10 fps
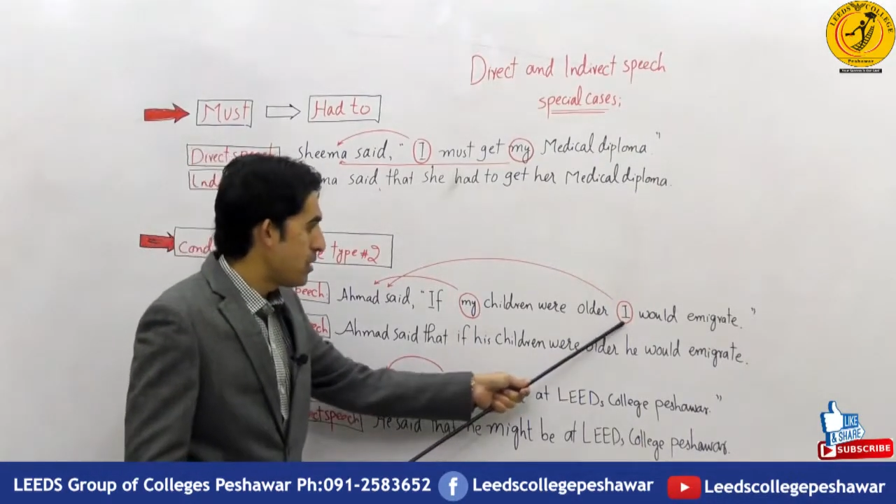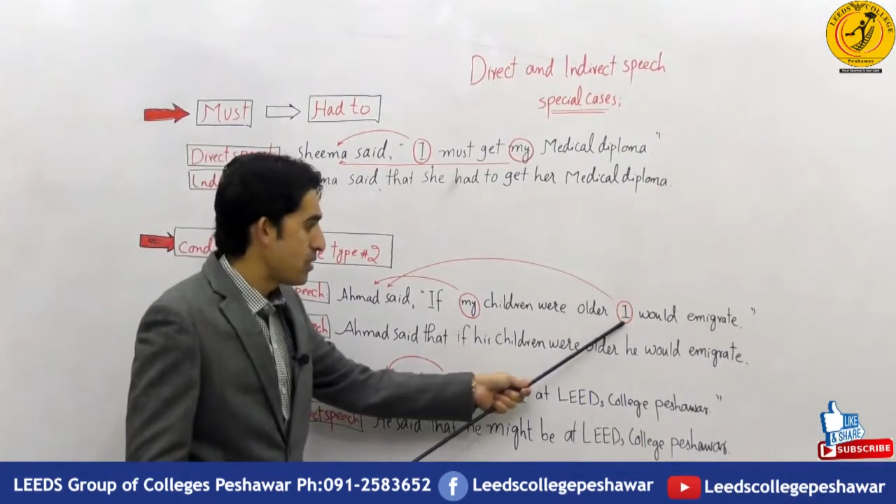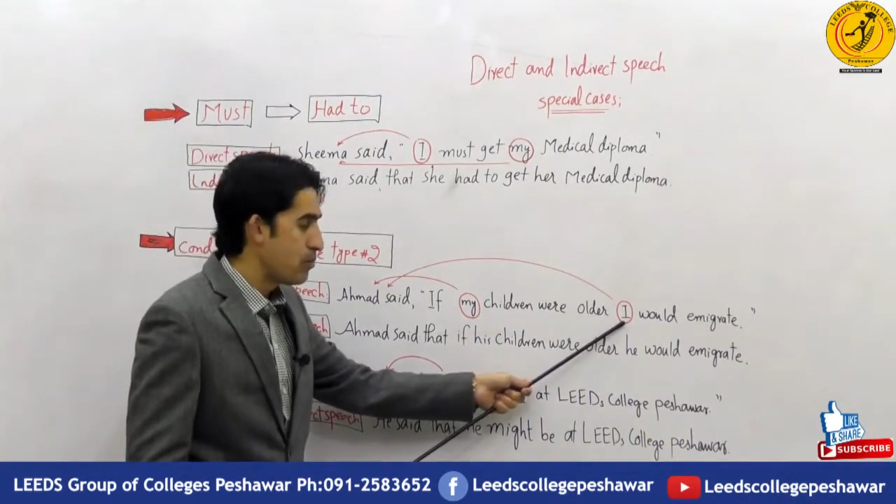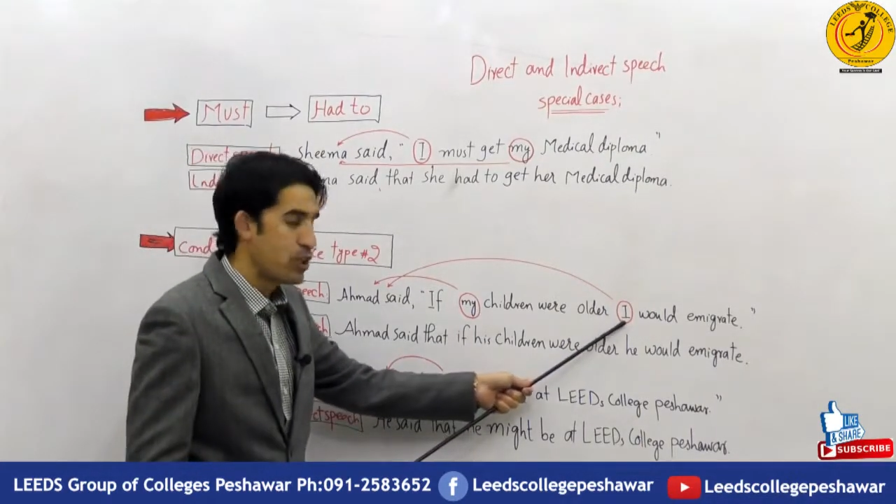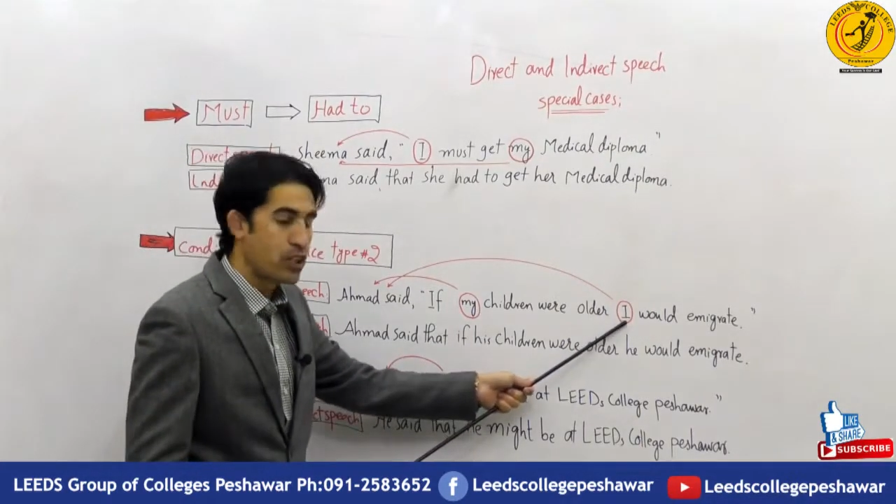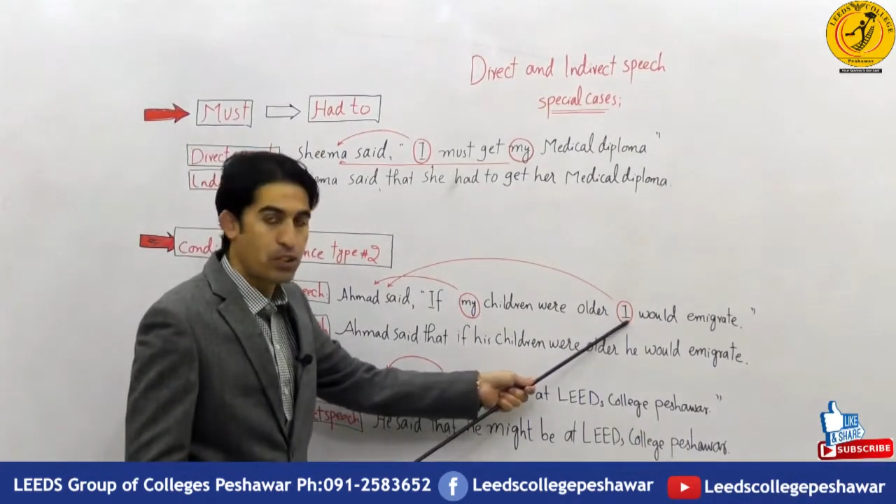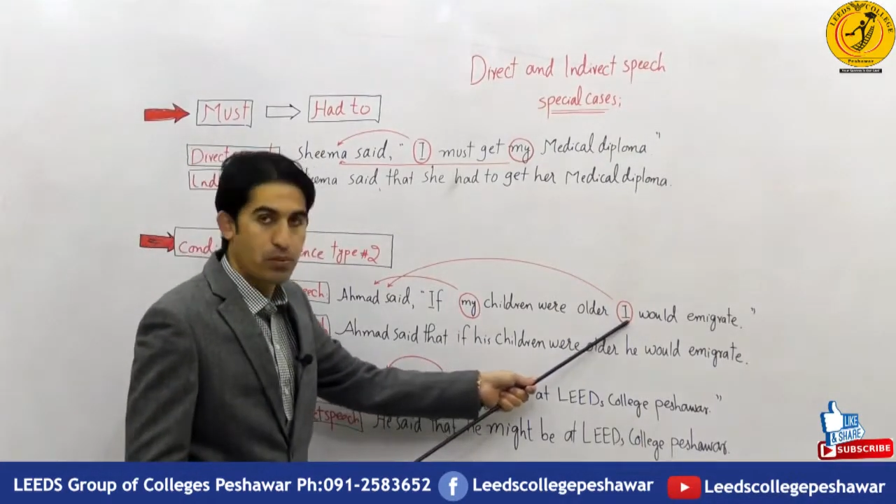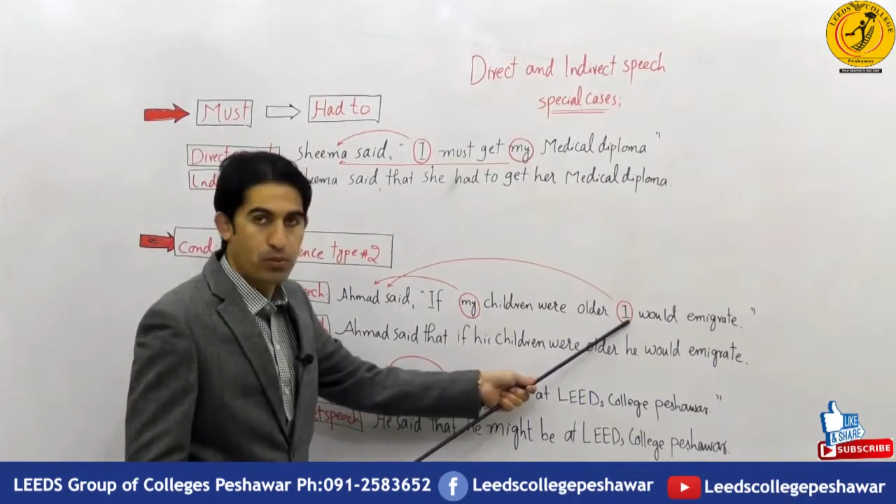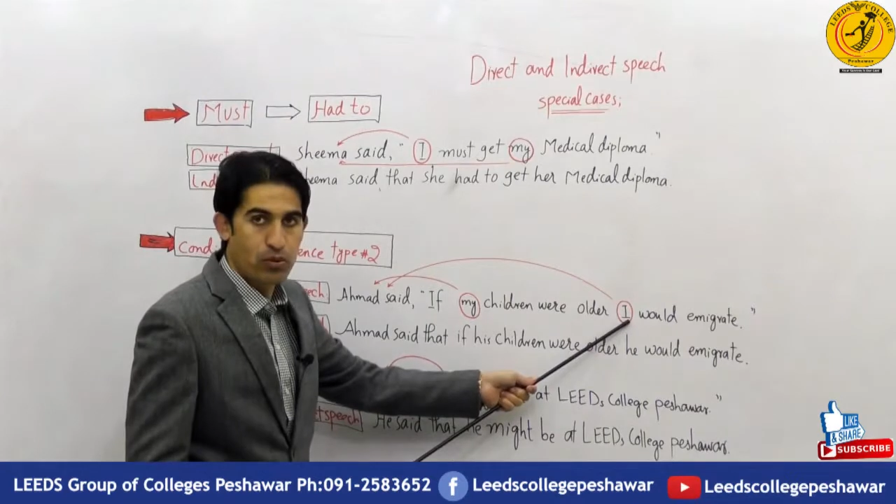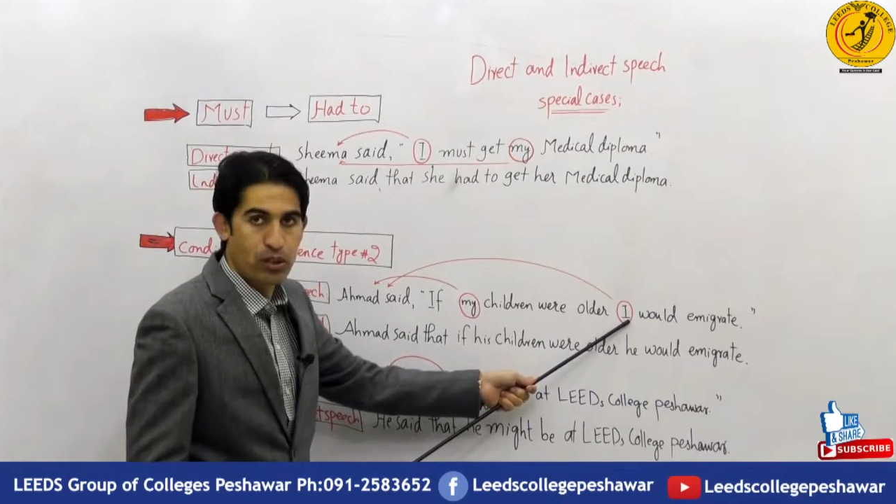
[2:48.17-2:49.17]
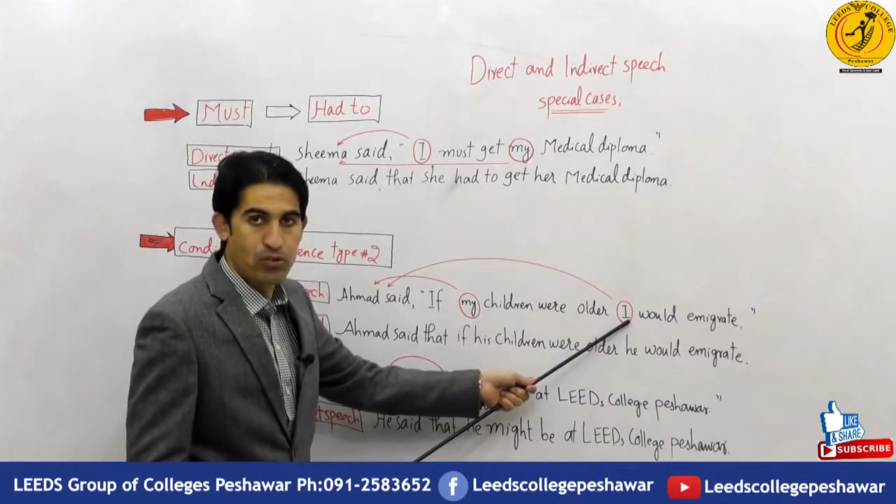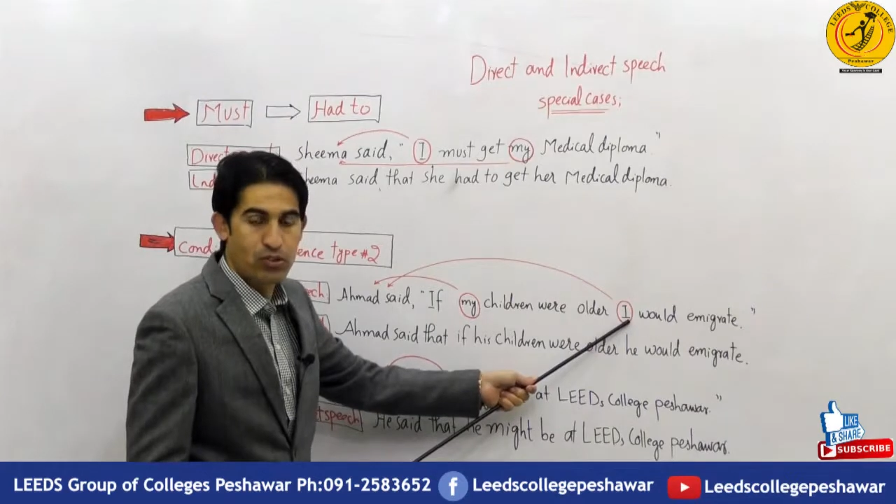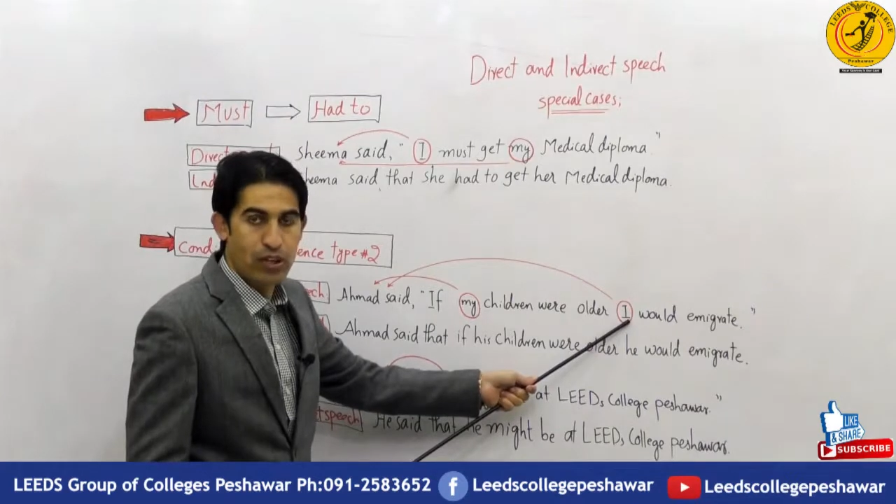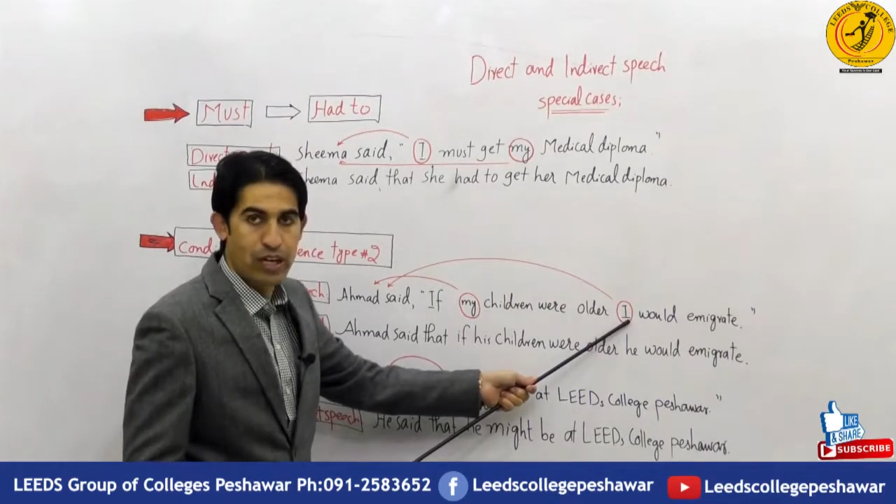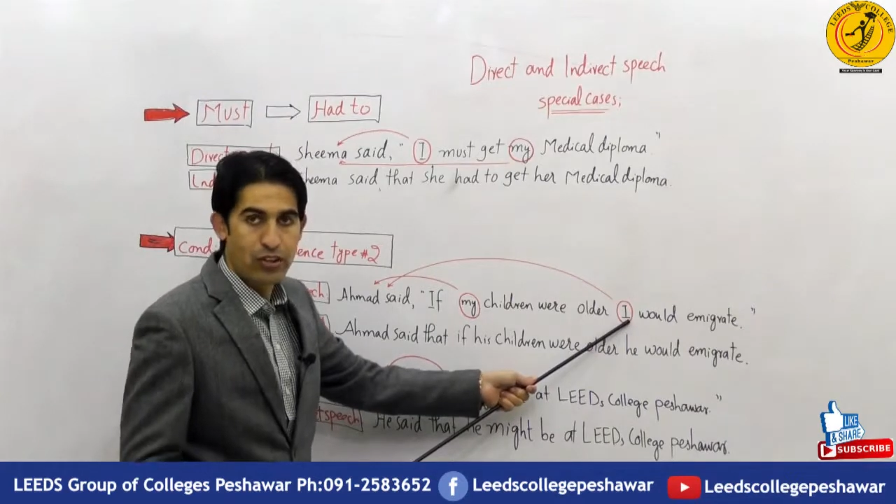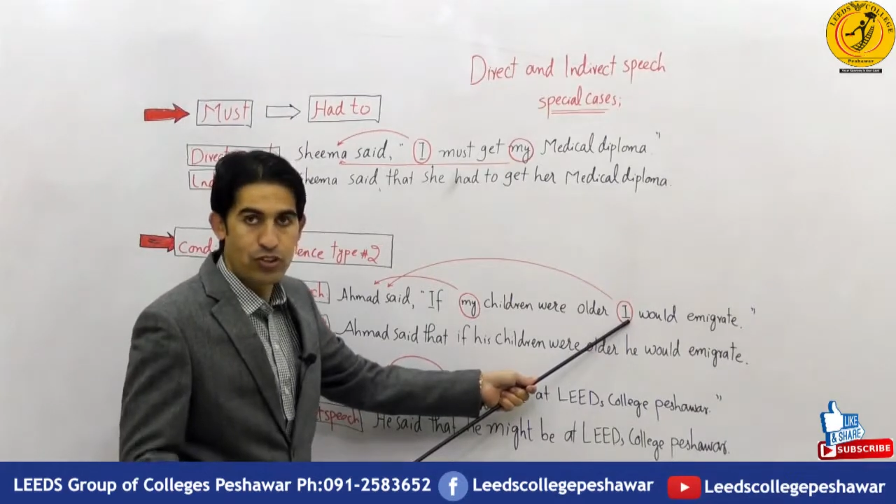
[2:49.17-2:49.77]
subjective pronouns I